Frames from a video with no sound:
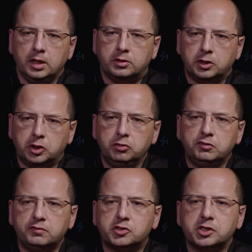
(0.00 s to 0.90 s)
the use
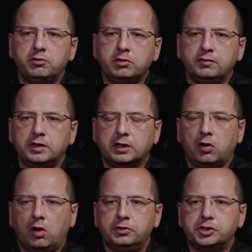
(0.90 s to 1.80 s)
of generative
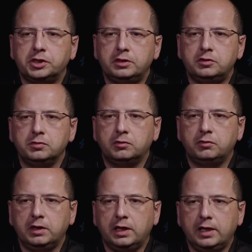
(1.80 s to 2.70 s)
technology to
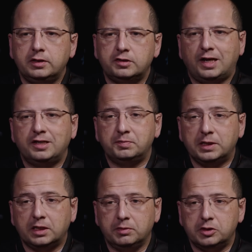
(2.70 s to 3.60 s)
create seismic
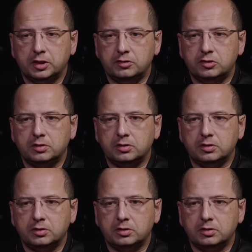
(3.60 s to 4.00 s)
images